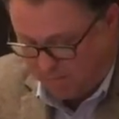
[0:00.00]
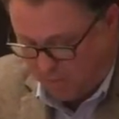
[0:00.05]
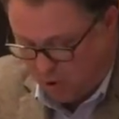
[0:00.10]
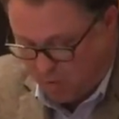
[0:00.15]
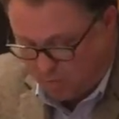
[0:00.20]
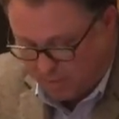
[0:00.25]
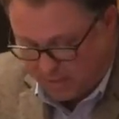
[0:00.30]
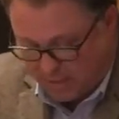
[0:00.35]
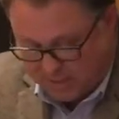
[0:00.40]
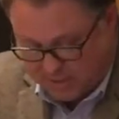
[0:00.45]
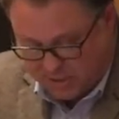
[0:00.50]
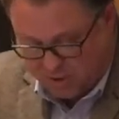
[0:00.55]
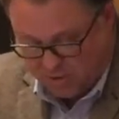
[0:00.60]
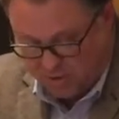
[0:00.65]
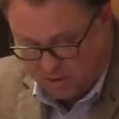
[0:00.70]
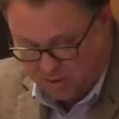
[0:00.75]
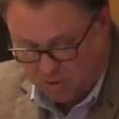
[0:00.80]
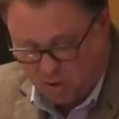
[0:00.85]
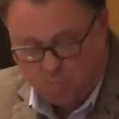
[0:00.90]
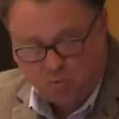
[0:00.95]
Pope Lecture
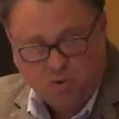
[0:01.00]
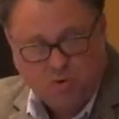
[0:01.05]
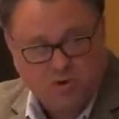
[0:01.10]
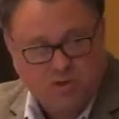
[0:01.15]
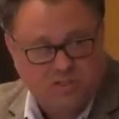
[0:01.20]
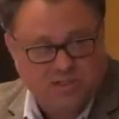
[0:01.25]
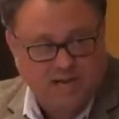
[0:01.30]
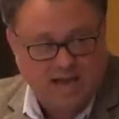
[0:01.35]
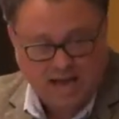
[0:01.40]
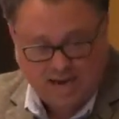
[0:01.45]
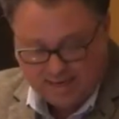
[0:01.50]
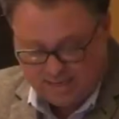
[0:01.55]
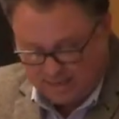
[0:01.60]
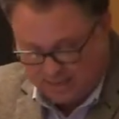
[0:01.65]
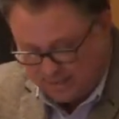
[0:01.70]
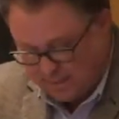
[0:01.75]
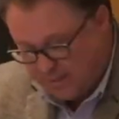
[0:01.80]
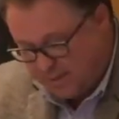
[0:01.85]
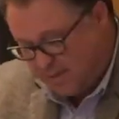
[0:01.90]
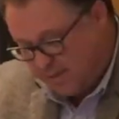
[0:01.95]
in Global
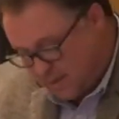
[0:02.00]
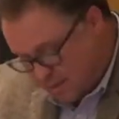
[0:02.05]
Christianity,